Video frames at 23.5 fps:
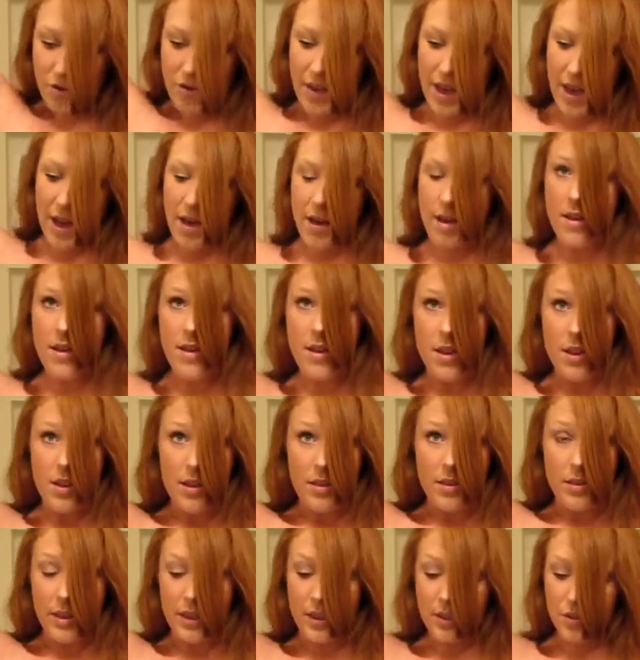that
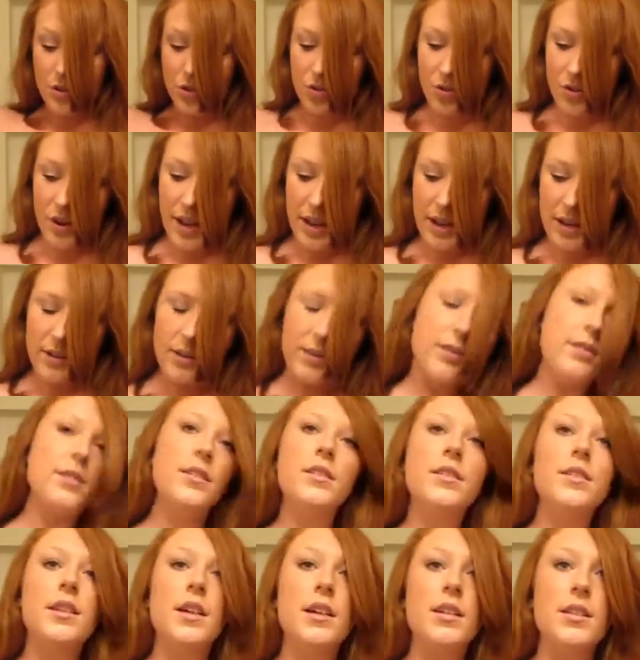this strand
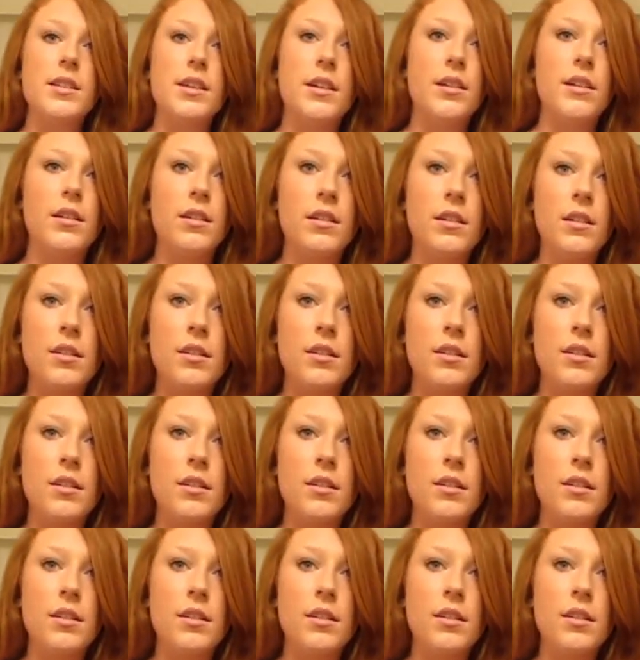doesn't